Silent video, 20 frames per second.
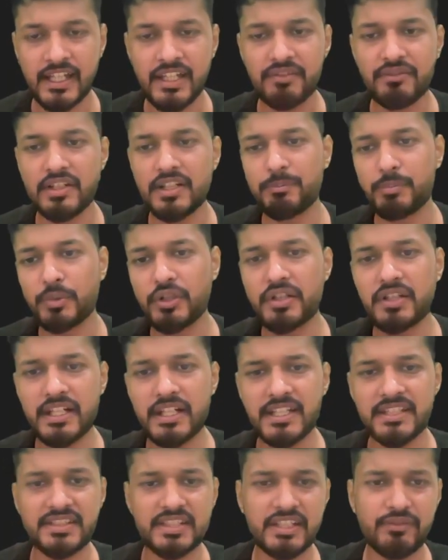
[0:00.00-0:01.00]
and will put
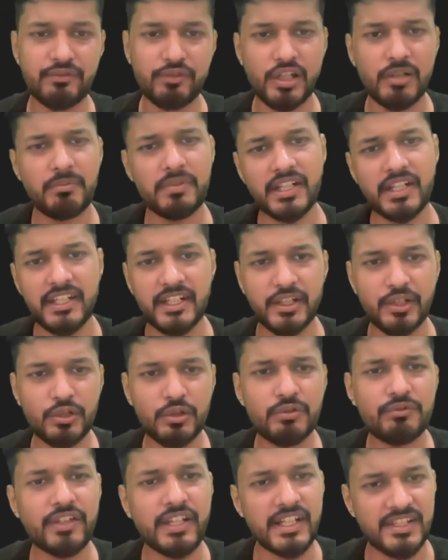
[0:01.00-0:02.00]
T3 from running
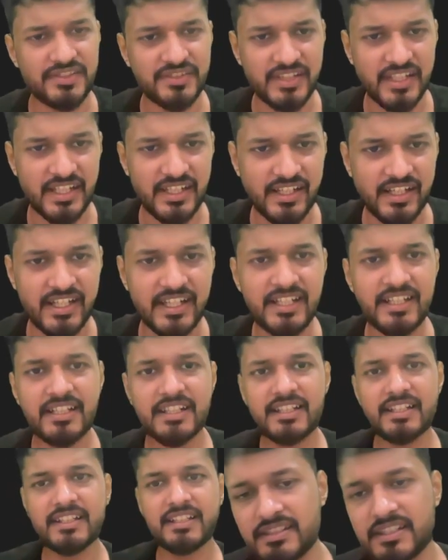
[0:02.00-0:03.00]
to wait state, right?